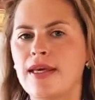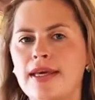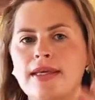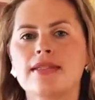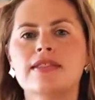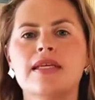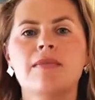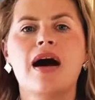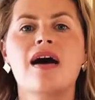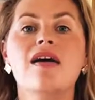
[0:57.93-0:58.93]
in
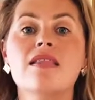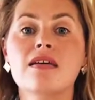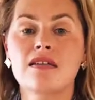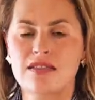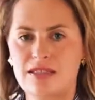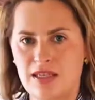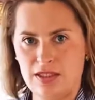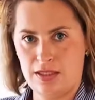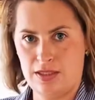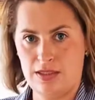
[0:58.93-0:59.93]
some other
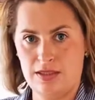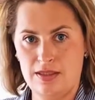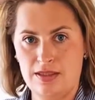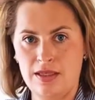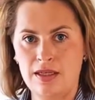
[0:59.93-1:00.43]
section.